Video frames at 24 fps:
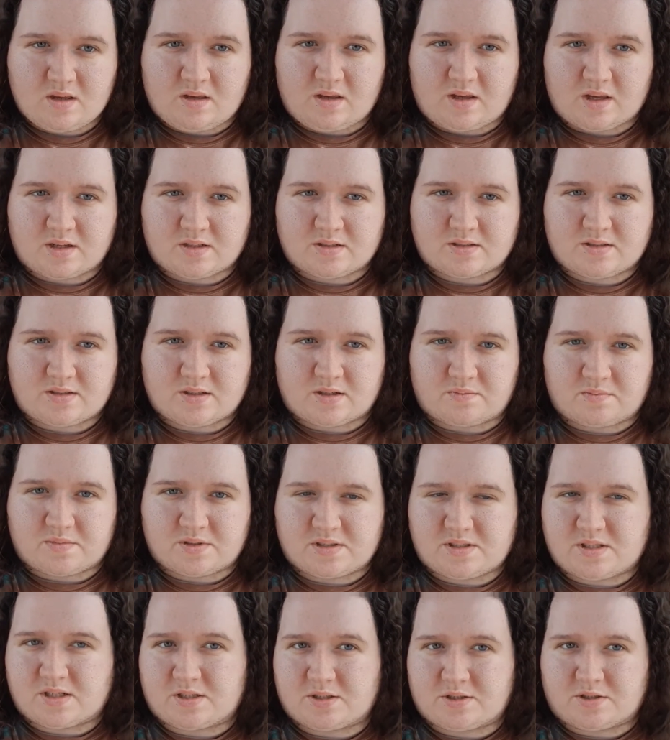getting some
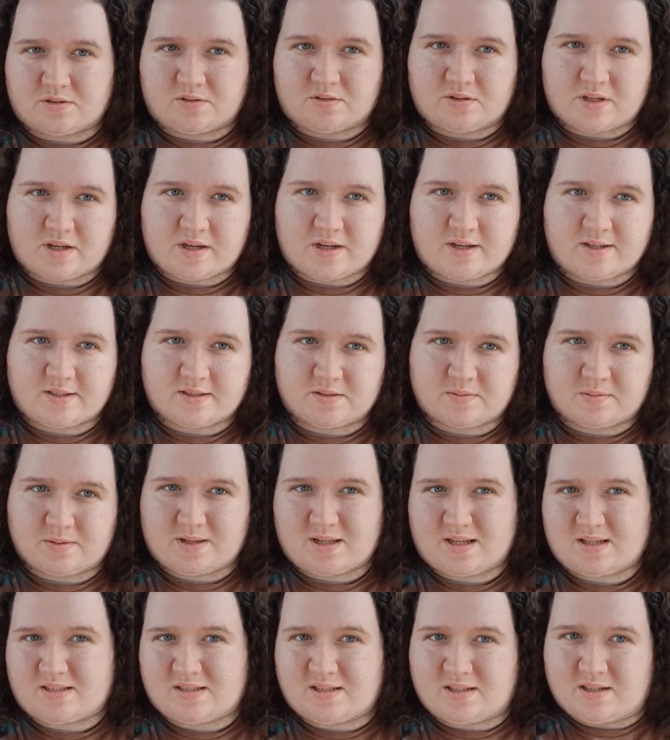essential things, but
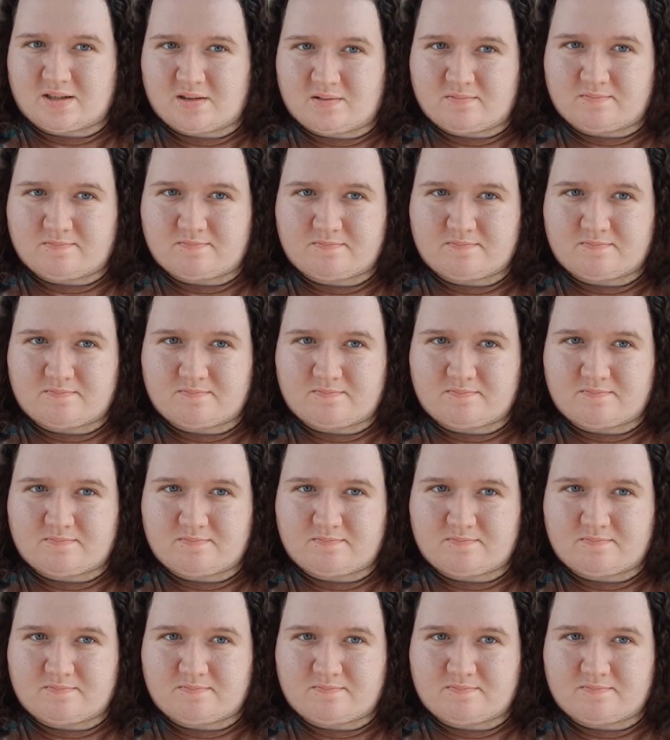that's it